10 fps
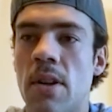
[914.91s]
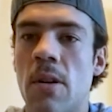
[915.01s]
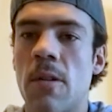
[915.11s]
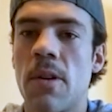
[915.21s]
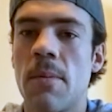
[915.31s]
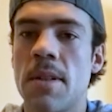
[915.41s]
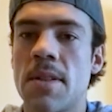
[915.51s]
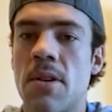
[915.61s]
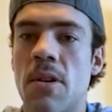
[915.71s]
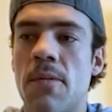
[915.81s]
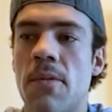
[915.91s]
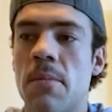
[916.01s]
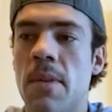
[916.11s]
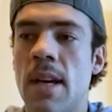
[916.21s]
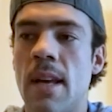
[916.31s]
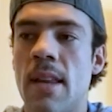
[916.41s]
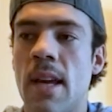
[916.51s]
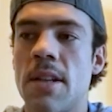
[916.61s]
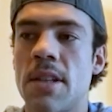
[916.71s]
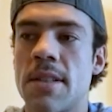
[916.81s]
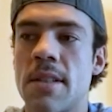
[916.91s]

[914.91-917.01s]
can learn from it. So for me, I think I